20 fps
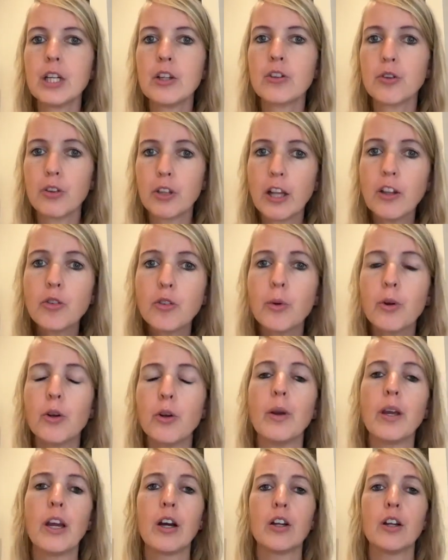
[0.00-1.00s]
So that's what
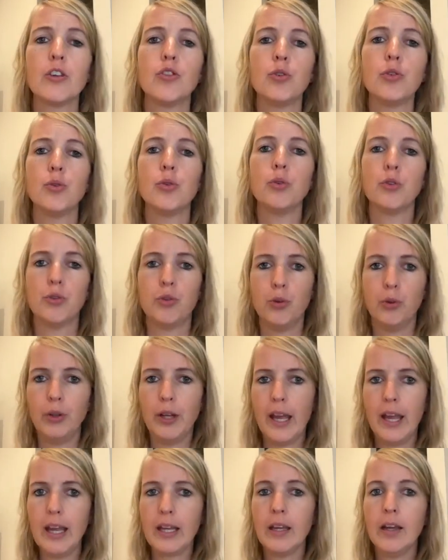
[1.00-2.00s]
we're gonna do
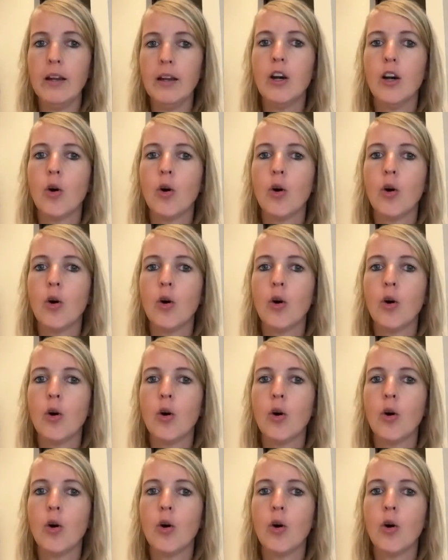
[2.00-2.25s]
today.